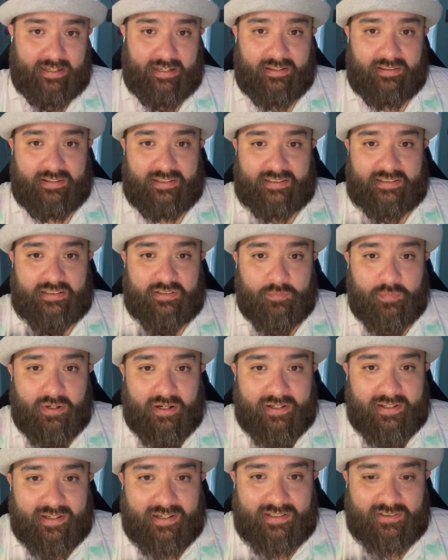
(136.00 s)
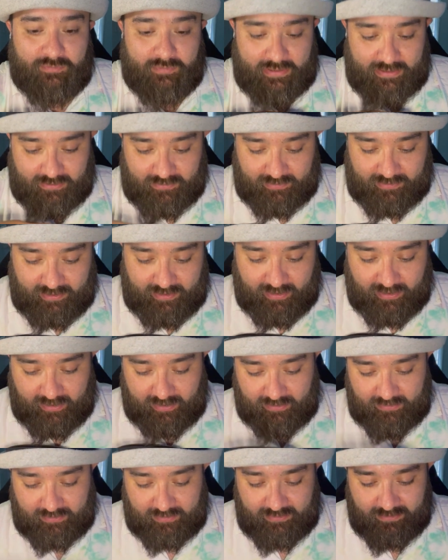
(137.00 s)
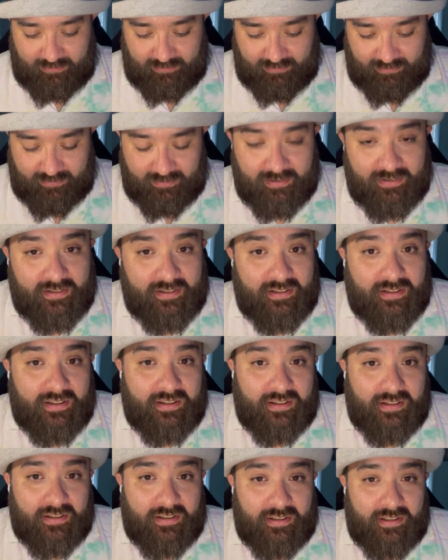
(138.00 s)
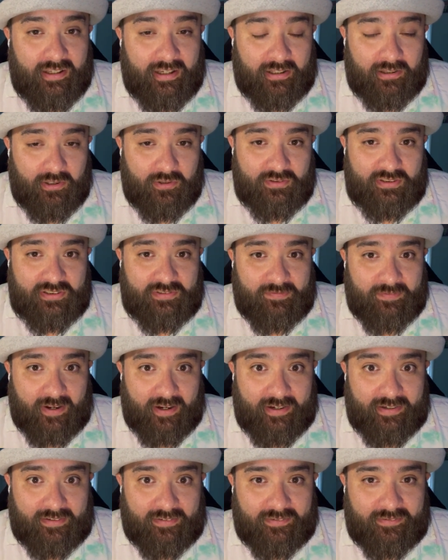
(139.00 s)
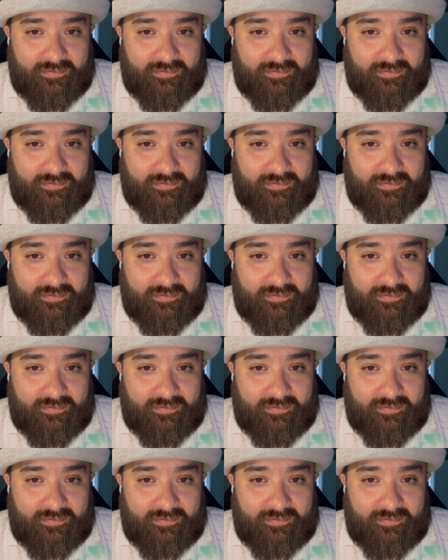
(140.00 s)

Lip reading: in this little pocket as well, and it closes fine,